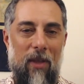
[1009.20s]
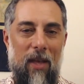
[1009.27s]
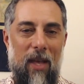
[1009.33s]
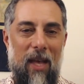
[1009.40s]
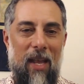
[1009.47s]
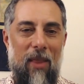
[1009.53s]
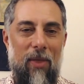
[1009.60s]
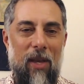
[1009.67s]

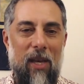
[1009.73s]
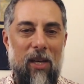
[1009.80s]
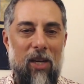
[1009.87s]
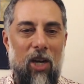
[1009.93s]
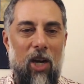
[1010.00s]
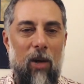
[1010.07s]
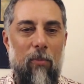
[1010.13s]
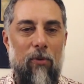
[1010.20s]
And I think it
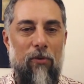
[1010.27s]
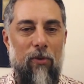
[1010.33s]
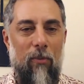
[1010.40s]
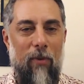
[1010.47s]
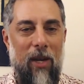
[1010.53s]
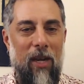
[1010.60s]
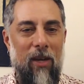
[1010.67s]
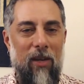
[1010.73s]
comes from
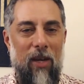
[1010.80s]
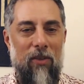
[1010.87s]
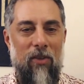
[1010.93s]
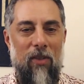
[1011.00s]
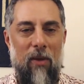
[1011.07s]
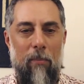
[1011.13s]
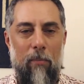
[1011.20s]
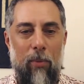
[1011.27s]
recognizing
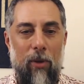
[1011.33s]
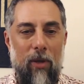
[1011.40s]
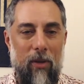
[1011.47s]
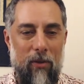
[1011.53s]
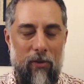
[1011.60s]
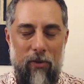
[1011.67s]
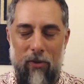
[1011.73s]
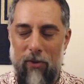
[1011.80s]
that
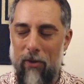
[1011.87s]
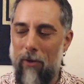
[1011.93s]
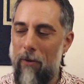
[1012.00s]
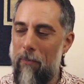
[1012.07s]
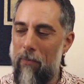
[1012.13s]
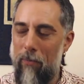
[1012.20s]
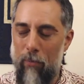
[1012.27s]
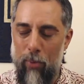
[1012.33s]
Buddhas
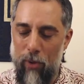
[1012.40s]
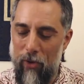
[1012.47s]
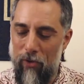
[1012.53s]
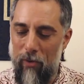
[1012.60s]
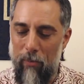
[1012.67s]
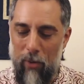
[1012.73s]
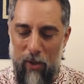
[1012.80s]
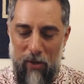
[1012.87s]

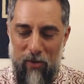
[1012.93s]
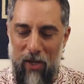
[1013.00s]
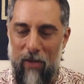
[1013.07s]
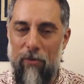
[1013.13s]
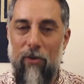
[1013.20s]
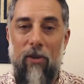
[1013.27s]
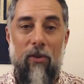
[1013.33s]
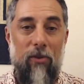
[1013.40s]
and
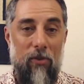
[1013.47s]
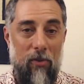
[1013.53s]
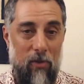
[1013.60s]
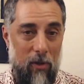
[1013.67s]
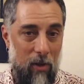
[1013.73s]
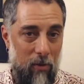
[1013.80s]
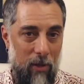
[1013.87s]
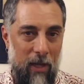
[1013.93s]
bodhisattvas,
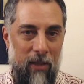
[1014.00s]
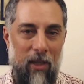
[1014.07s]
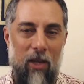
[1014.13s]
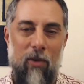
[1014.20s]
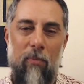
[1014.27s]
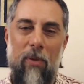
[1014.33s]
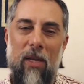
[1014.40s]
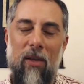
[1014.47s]

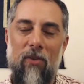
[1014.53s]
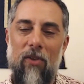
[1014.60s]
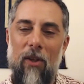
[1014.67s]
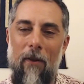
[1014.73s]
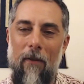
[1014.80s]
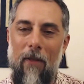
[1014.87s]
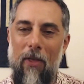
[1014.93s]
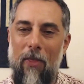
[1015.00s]
enlightened beings,
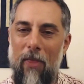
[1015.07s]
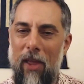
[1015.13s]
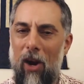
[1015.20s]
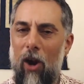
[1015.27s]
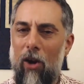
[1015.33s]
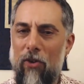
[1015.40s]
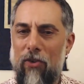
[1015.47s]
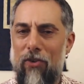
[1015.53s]
they
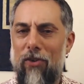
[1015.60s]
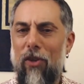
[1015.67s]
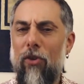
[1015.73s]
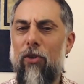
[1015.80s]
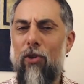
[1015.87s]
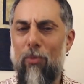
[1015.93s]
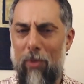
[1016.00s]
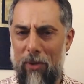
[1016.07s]
are still
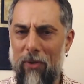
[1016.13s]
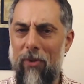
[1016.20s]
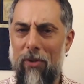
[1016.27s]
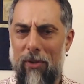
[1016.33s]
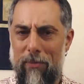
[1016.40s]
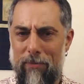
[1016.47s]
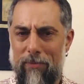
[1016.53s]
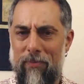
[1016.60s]
humans,
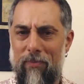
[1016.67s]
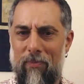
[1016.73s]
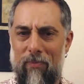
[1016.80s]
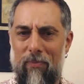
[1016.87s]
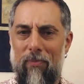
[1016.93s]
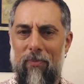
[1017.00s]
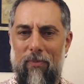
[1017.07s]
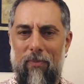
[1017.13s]

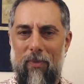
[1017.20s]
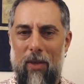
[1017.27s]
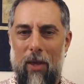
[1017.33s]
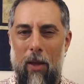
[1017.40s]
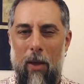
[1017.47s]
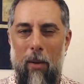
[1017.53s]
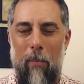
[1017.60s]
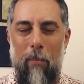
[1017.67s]

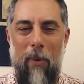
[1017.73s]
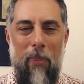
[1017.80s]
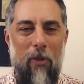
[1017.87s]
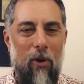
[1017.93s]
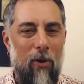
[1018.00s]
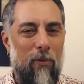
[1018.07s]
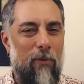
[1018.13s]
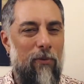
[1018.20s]
but
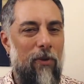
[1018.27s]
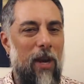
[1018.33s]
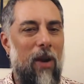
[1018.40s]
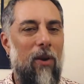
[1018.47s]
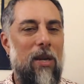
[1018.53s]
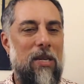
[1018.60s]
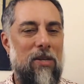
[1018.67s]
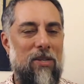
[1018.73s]
they're a
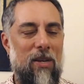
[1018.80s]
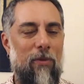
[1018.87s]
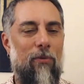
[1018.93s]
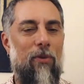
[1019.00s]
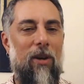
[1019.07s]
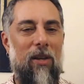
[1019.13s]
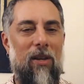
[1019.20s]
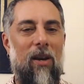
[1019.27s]
very
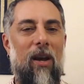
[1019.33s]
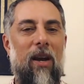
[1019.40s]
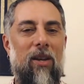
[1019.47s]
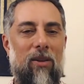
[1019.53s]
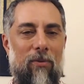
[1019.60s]
different kind of